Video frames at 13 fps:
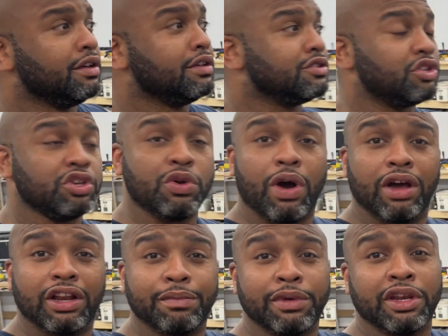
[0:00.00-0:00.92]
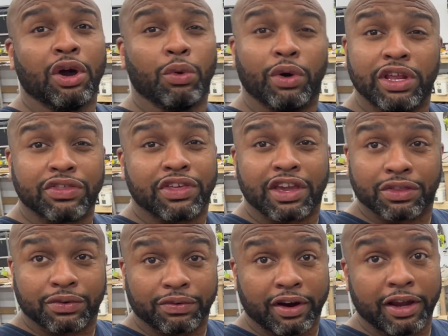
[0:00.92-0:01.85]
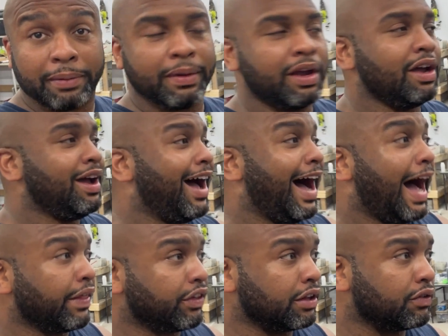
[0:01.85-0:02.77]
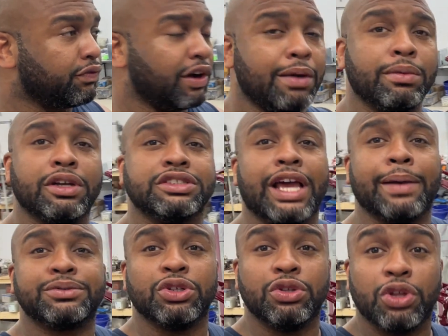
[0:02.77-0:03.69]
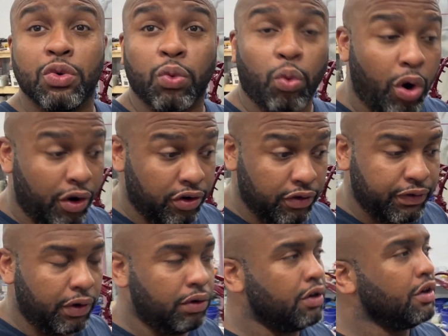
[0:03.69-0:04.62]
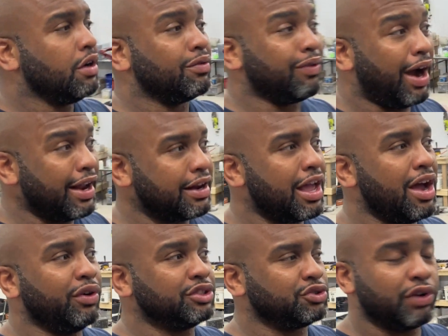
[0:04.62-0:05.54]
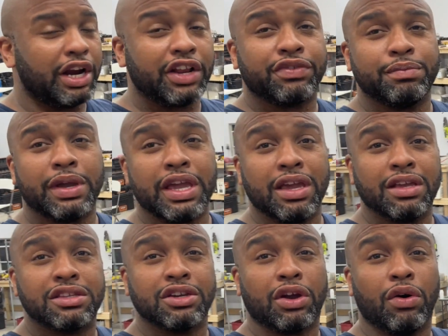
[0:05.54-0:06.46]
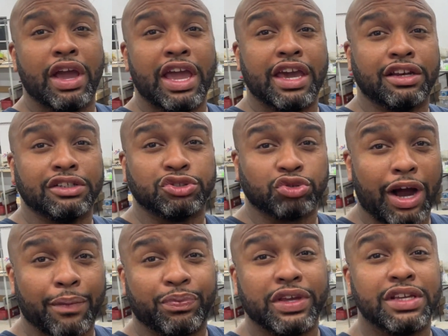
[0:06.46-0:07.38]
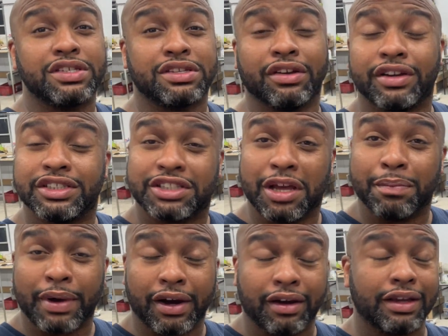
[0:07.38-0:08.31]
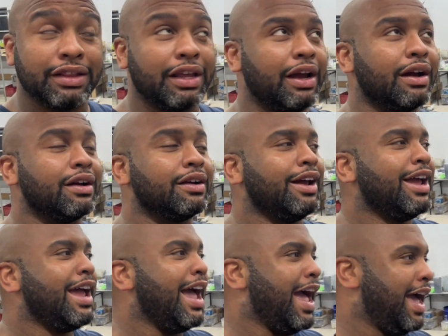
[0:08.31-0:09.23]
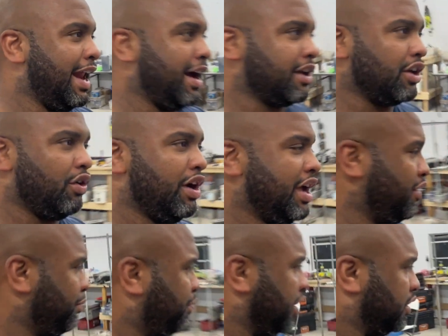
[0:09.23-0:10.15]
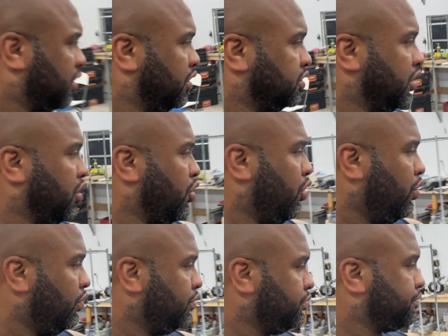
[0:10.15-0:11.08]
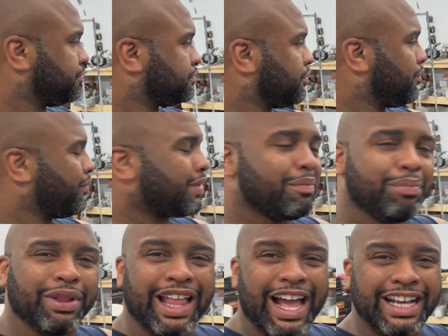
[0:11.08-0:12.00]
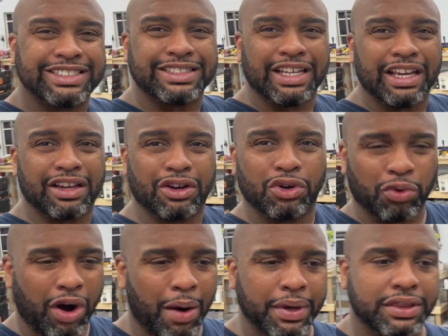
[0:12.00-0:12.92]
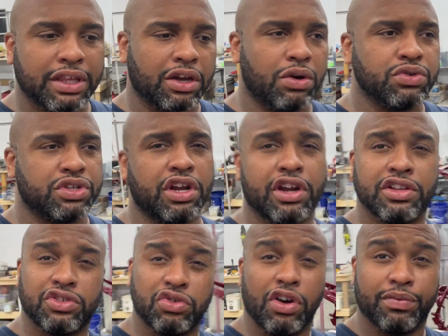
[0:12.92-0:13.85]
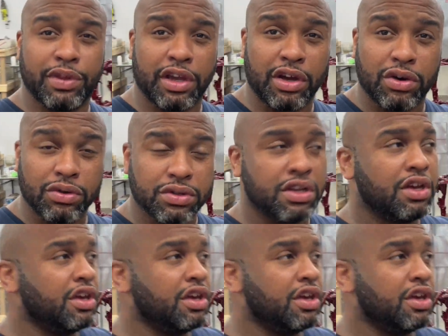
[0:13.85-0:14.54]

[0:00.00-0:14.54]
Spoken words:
So you all let me know, what do you think of the frame? I think the frame looks absolutely wonderful. Right now it's ready for me to go ahead and drop the steering stem bearing in there, and I can go ahead and put, there's a little plastic grommet that goes in there and two of them that goes